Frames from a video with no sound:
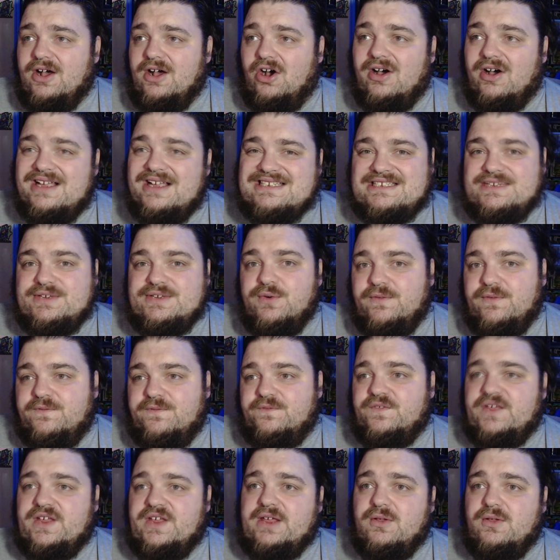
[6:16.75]
I still
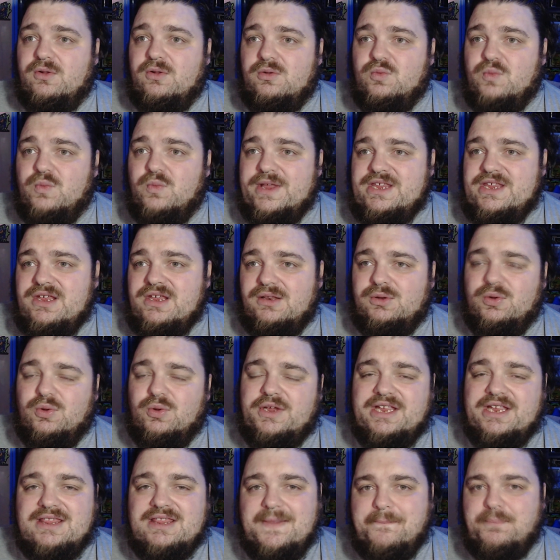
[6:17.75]
feel, when you
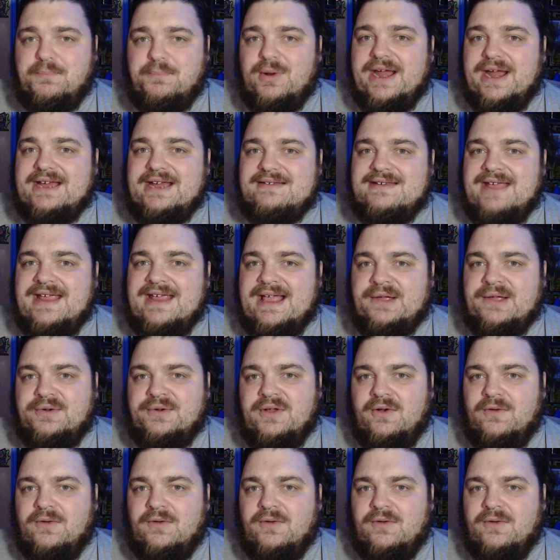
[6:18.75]
look at the breakdown